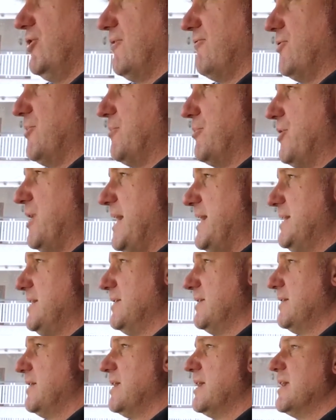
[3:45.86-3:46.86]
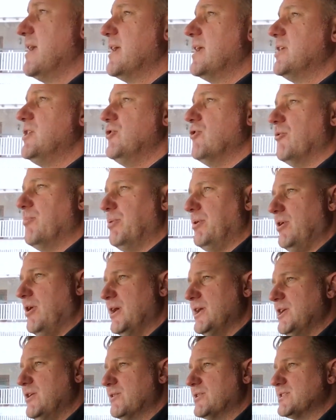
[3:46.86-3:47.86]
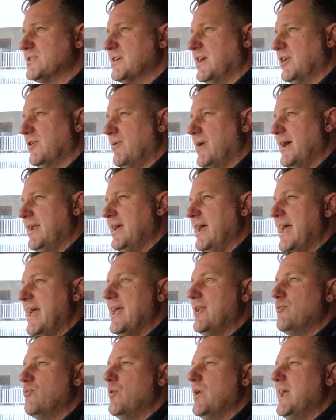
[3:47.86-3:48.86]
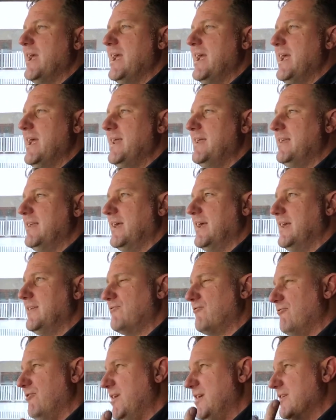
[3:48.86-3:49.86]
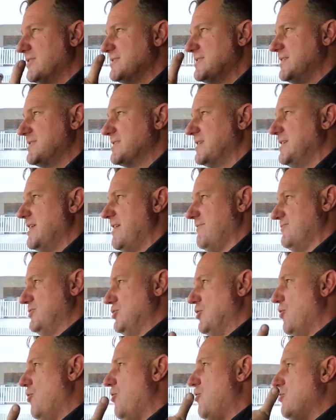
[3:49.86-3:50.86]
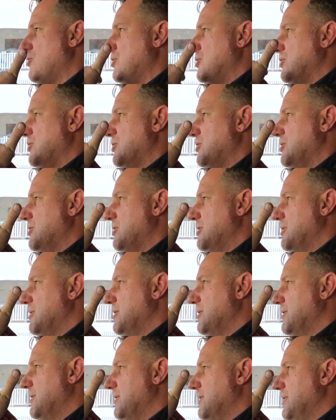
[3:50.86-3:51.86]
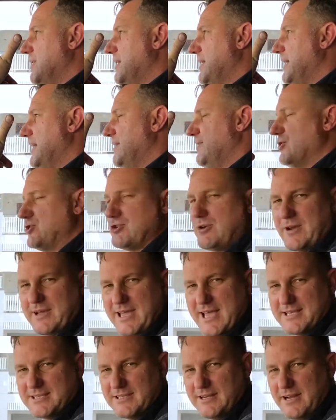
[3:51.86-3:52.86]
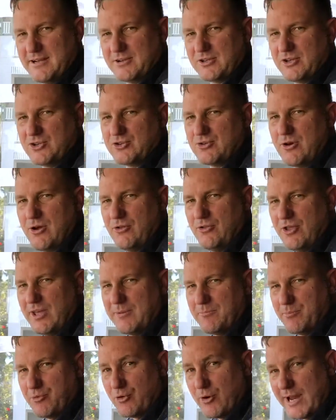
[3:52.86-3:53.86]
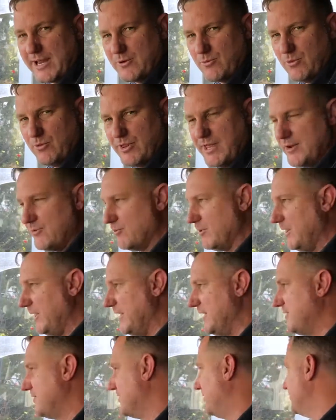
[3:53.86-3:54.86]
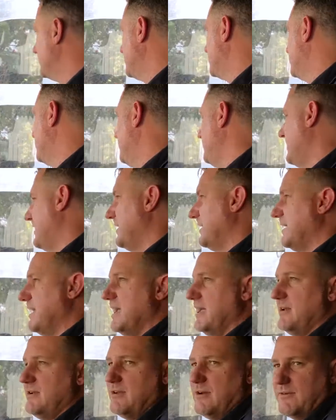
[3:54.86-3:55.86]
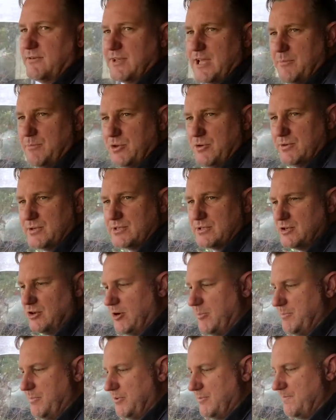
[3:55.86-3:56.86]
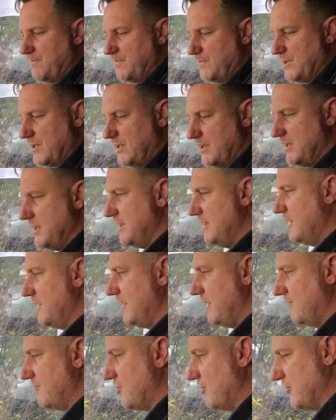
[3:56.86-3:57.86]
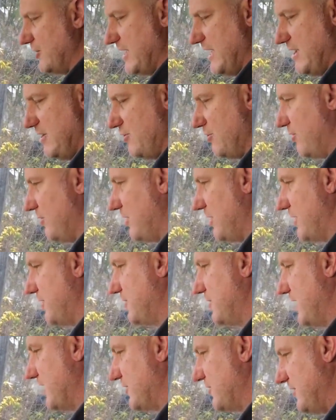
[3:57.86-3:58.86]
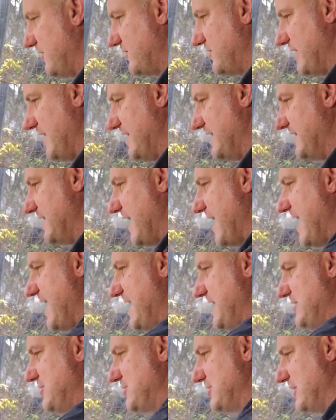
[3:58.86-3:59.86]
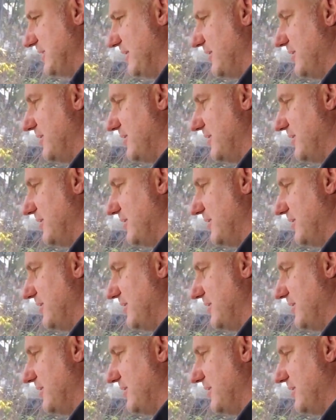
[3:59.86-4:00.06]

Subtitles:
off the brake. You apply your accelerator, and when it feels there's enough torque and the truck has it under control, that brake will then release. I'll just do that again. I'll come to a stop. I've got the hill assist engaged. It